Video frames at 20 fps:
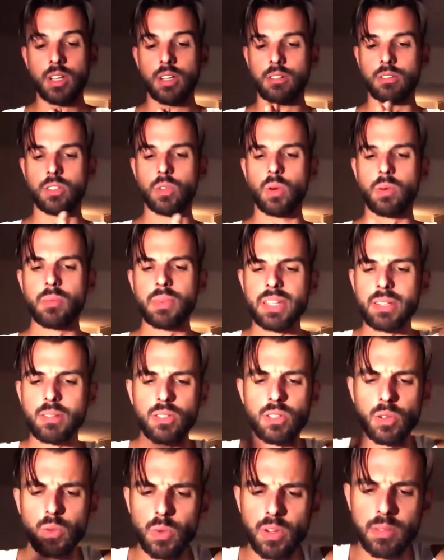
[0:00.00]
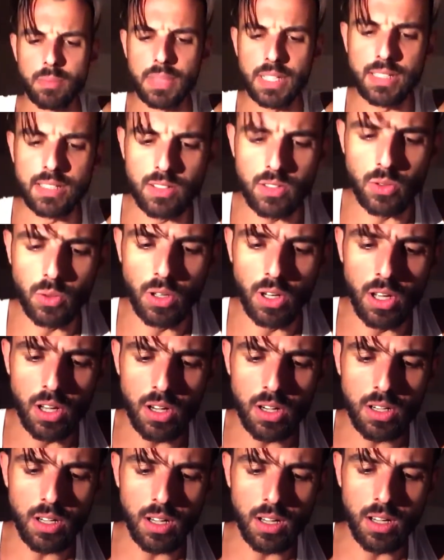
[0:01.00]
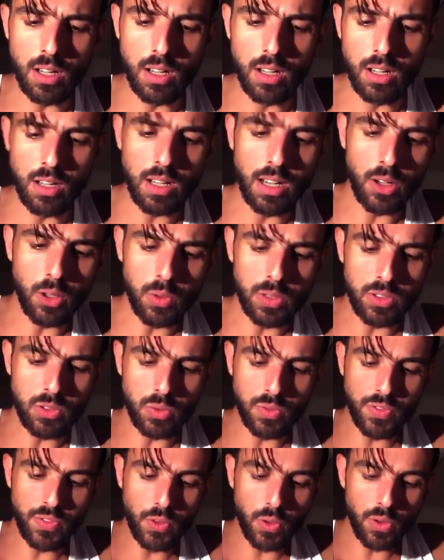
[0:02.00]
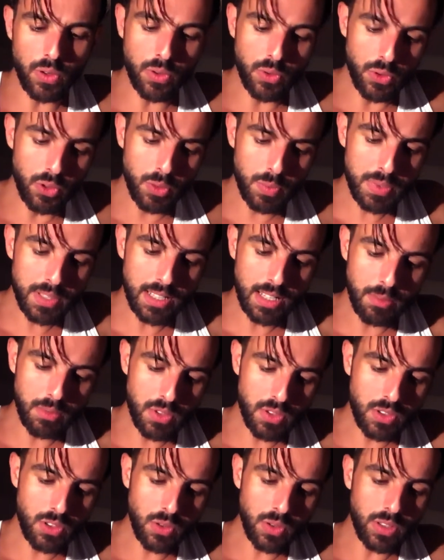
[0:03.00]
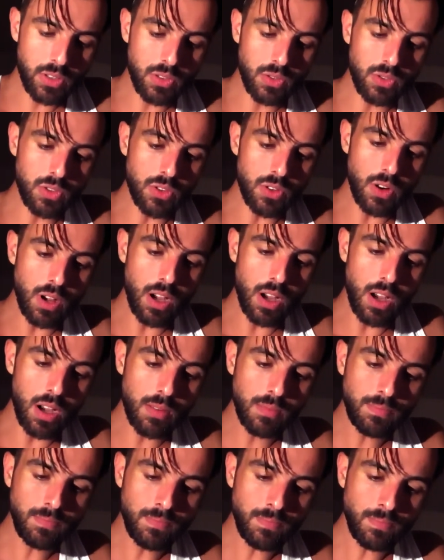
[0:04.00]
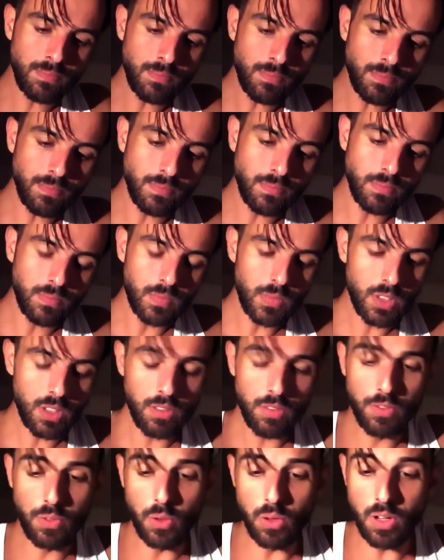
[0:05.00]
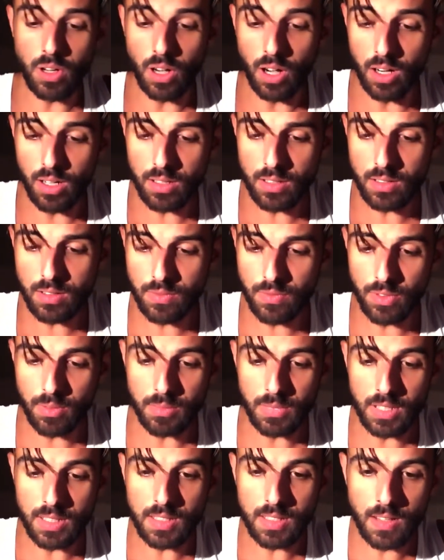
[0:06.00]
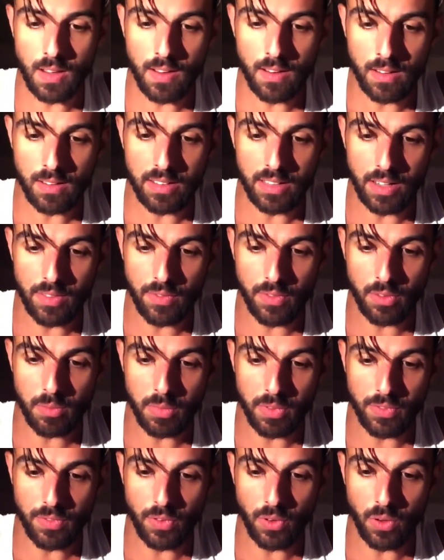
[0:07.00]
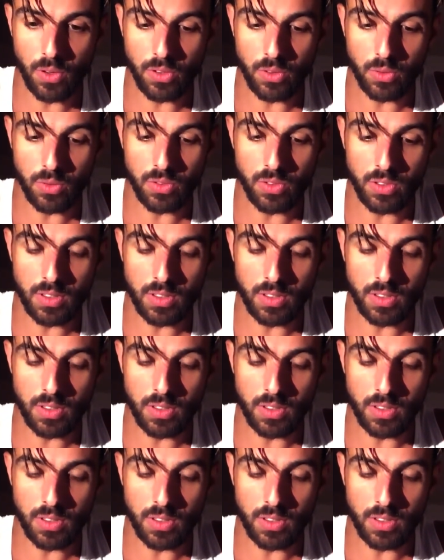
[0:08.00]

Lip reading: Don't want to make this too long. I always do 4 groups, and I'm just going to draw 4 cards from this never before used